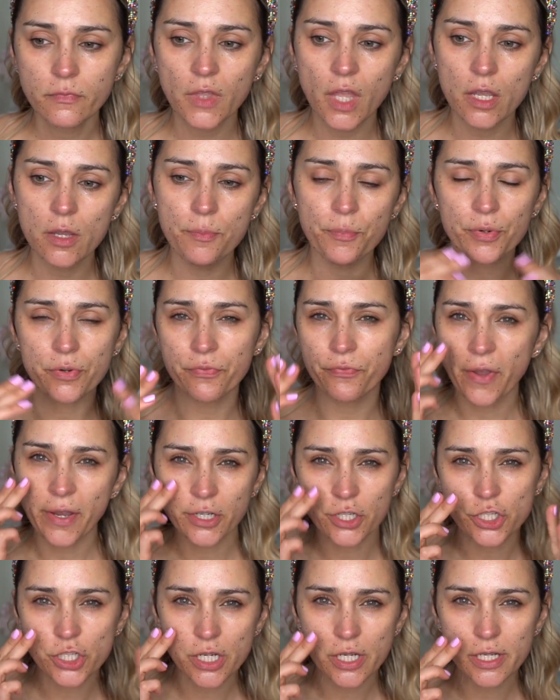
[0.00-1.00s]

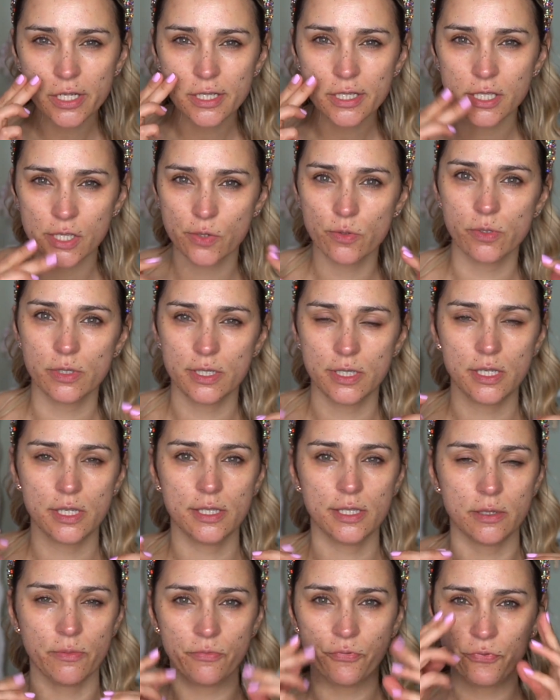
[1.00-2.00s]
imperfections, you'll see
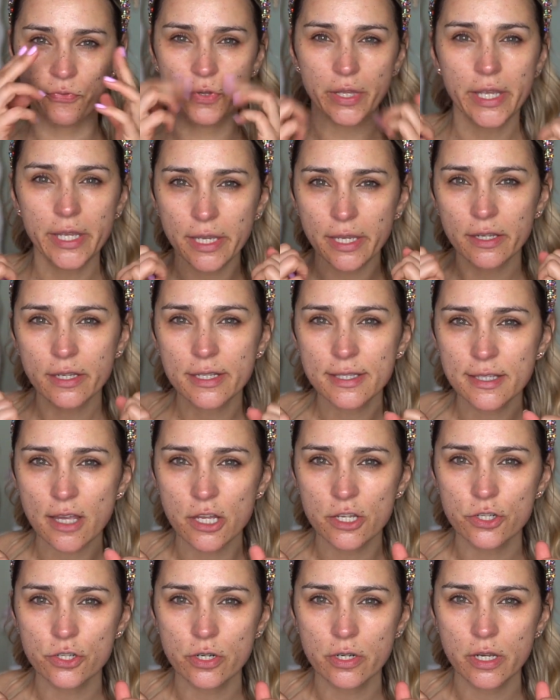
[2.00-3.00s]
some flakiness
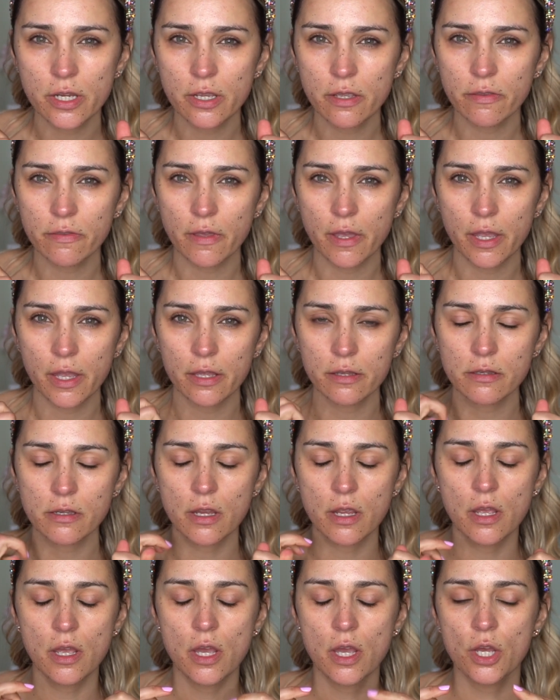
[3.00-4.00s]
underneath it.
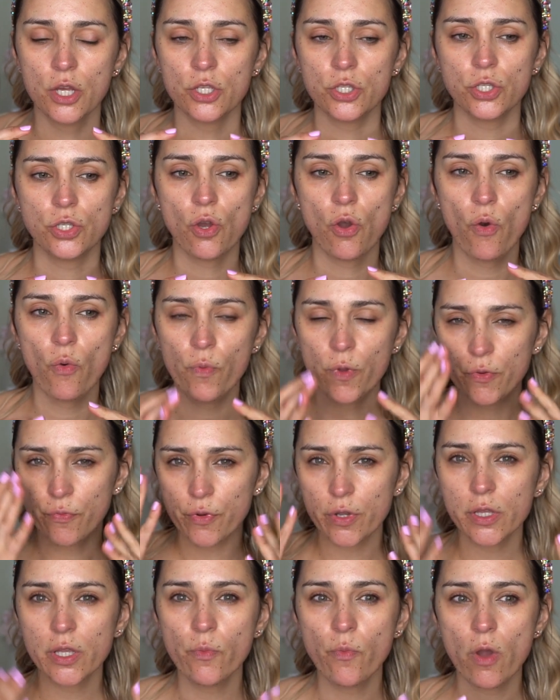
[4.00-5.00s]
So we
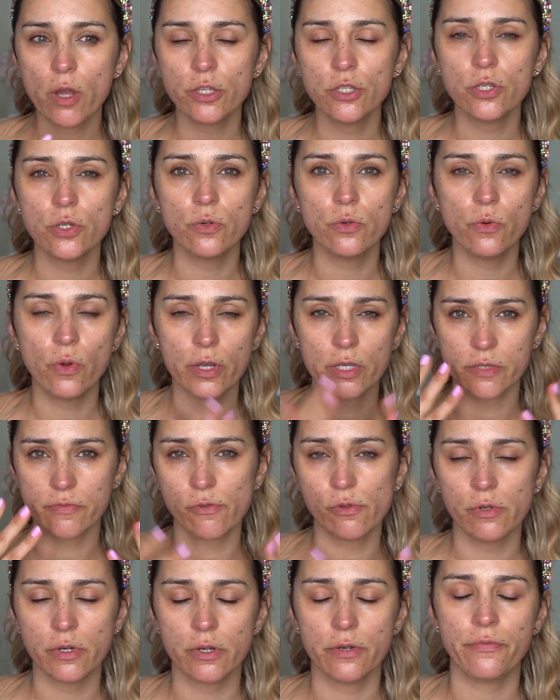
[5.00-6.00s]
really want to
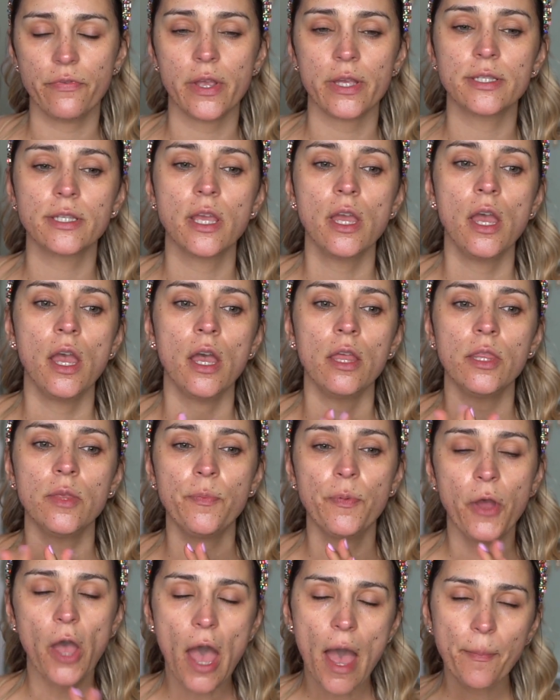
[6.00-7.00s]
exfoliate our face. The
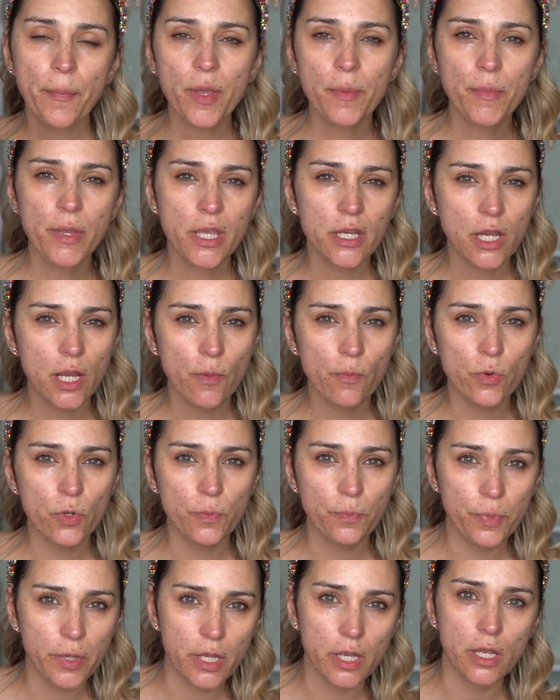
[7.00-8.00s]
happy medium
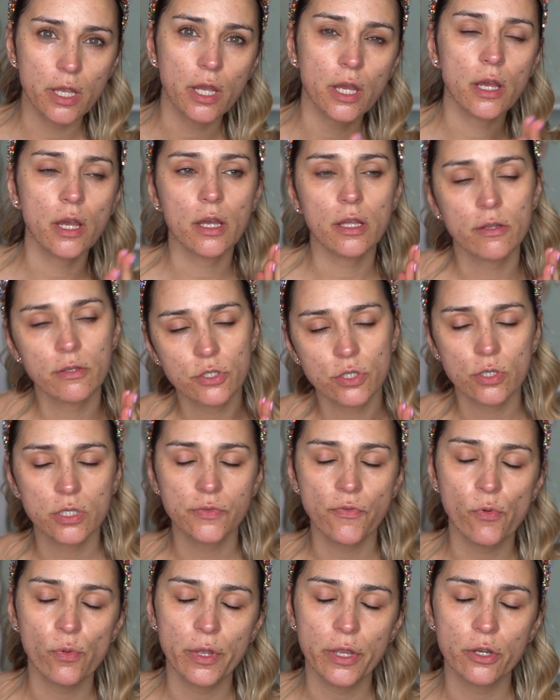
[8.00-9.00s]
would be to
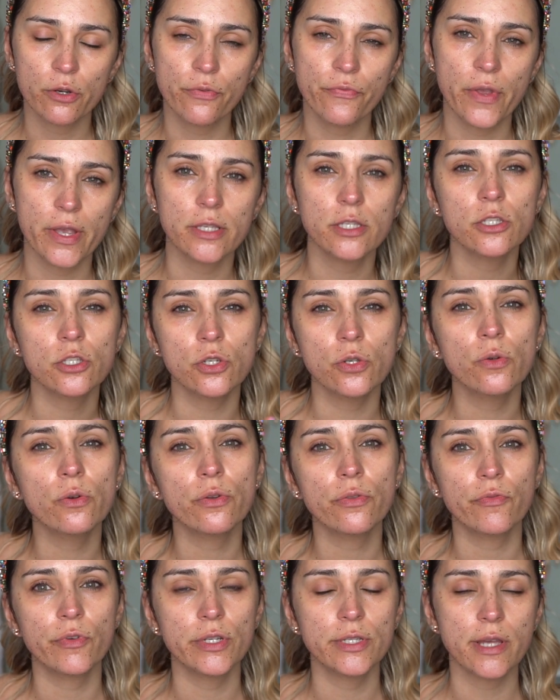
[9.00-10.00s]
exfoliate your face 2 or
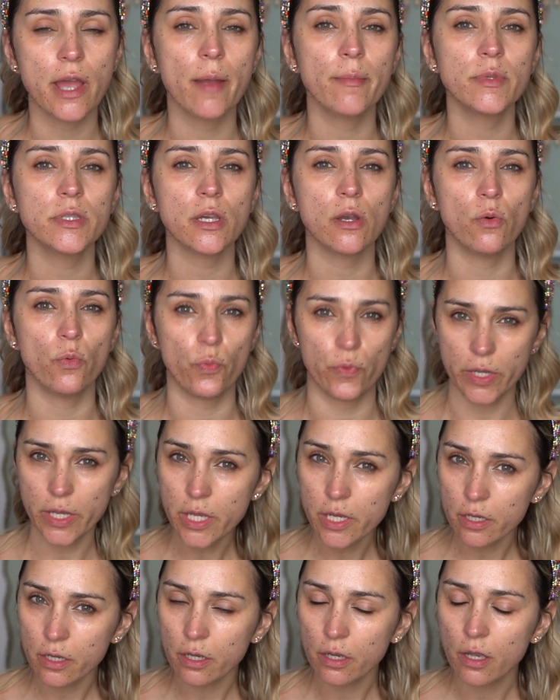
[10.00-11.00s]
3 times a
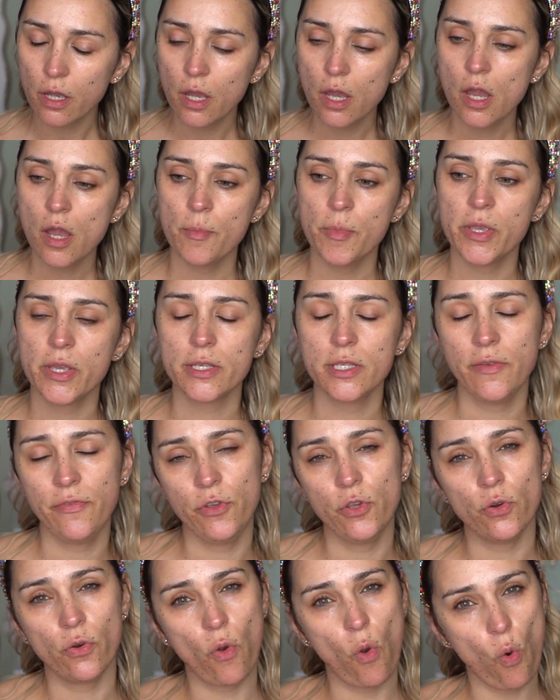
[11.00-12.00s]
week, because if
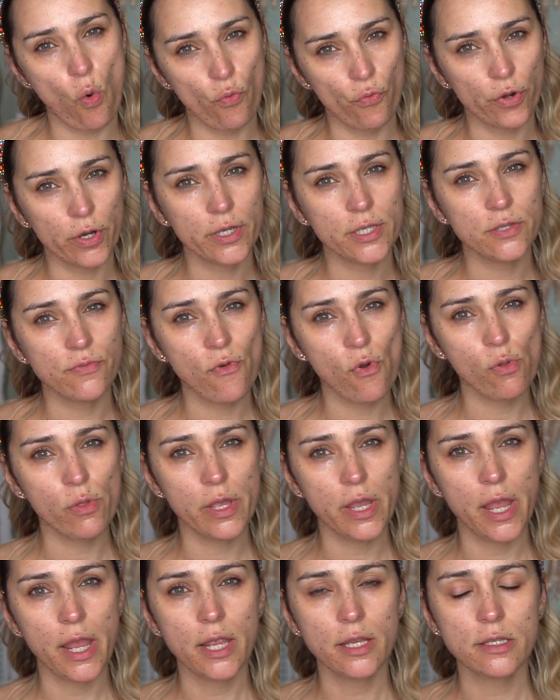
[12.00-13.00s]
you over
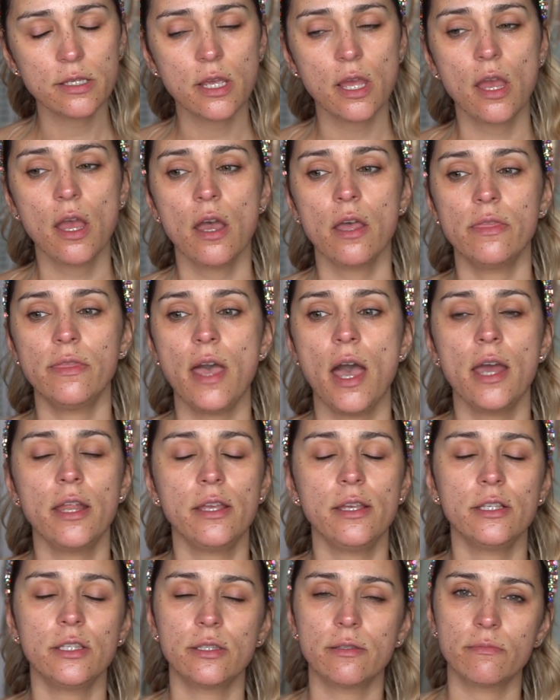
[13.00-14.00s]
exfoliate,
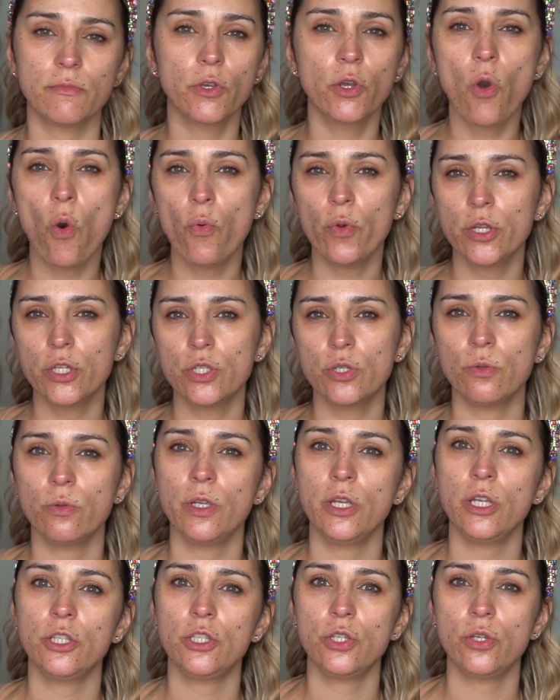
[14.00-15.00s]
that is going to
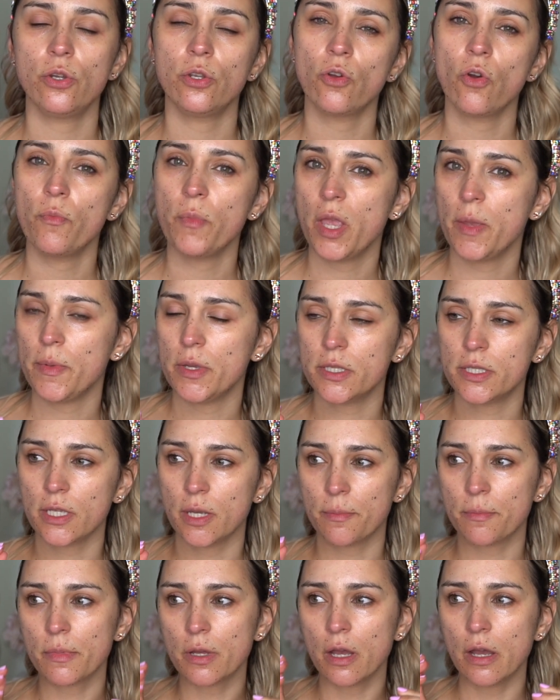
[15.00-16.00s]
lead to, you know, maybe
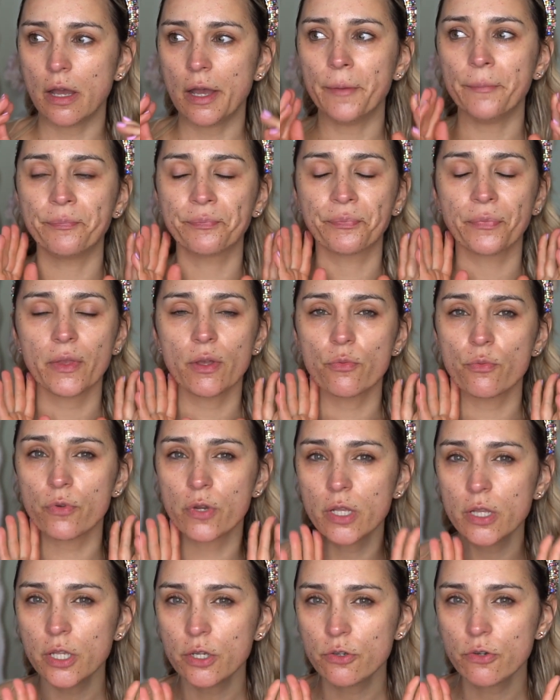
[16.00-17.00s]
some
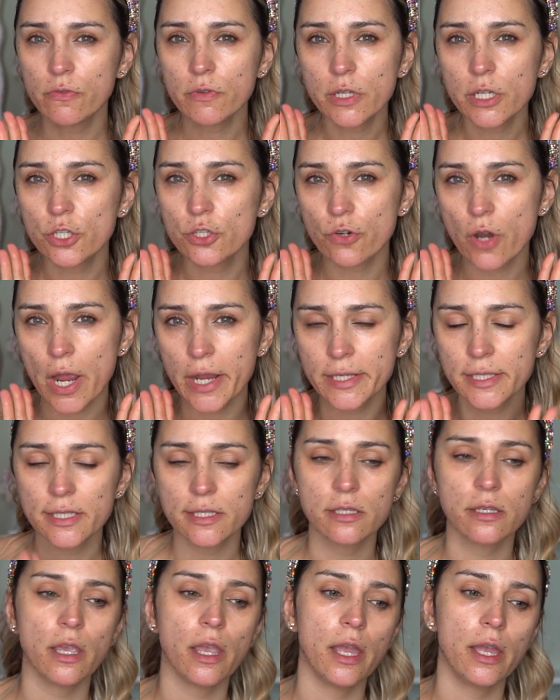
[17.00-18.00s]
really, really dry
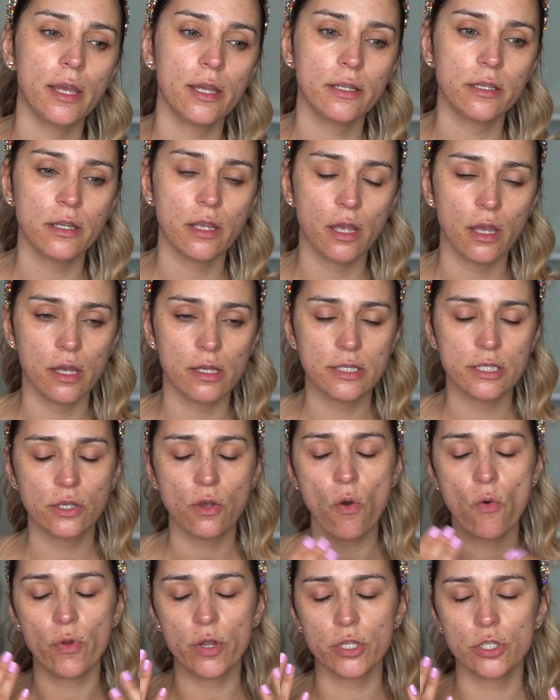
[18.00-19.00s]
skin. It's
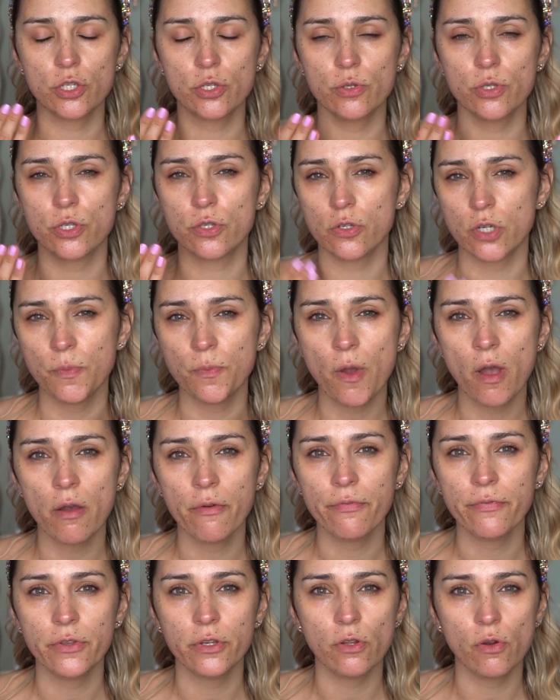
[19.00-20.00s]
going to strip
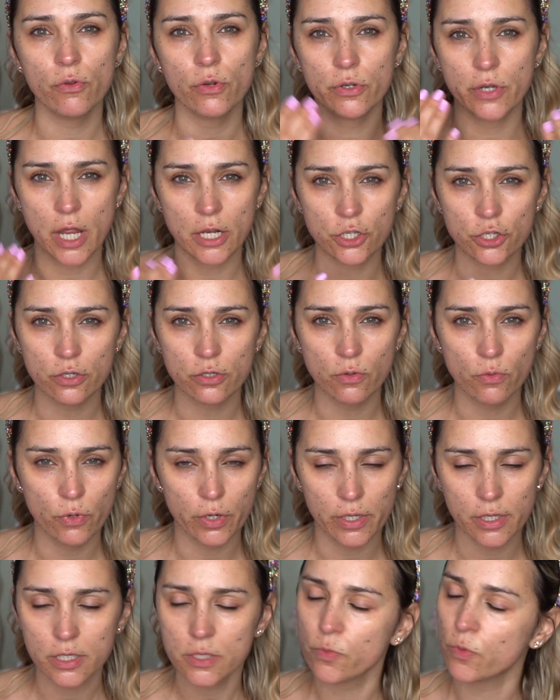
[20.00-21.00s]
off, you know, your natural
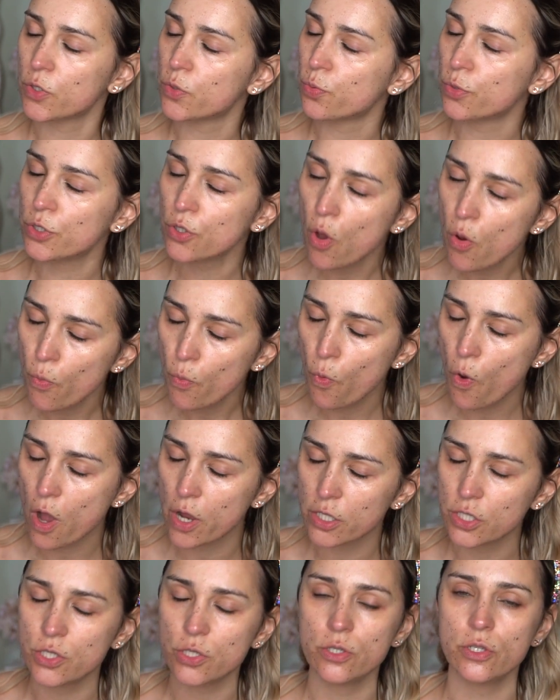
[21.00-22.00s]
oils, which we don't
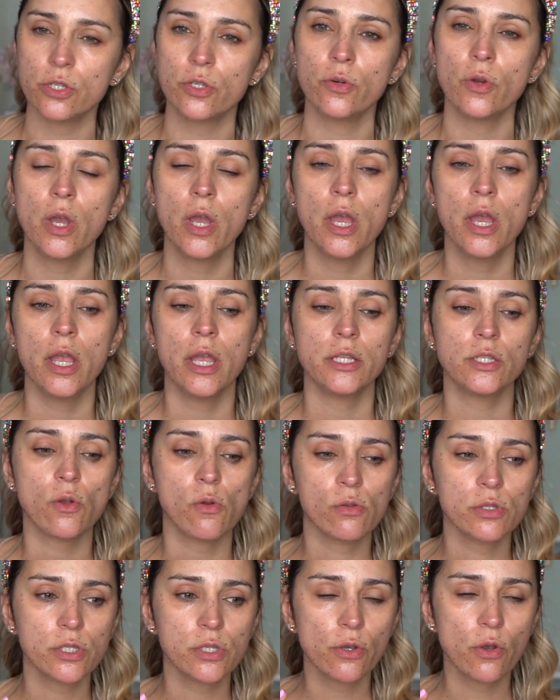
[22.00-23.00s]
want to do. It's
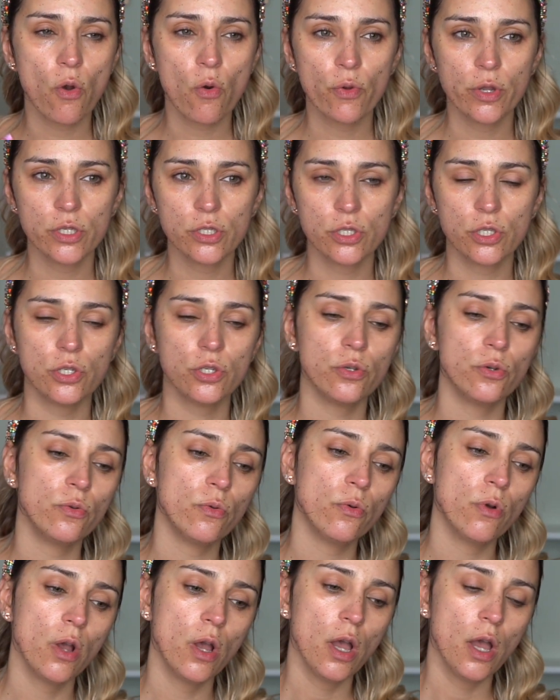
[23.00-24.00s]
also going
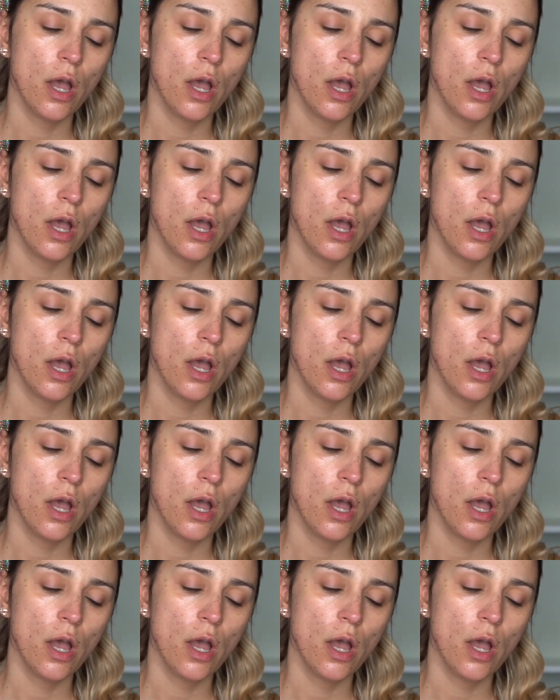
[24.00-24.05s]
to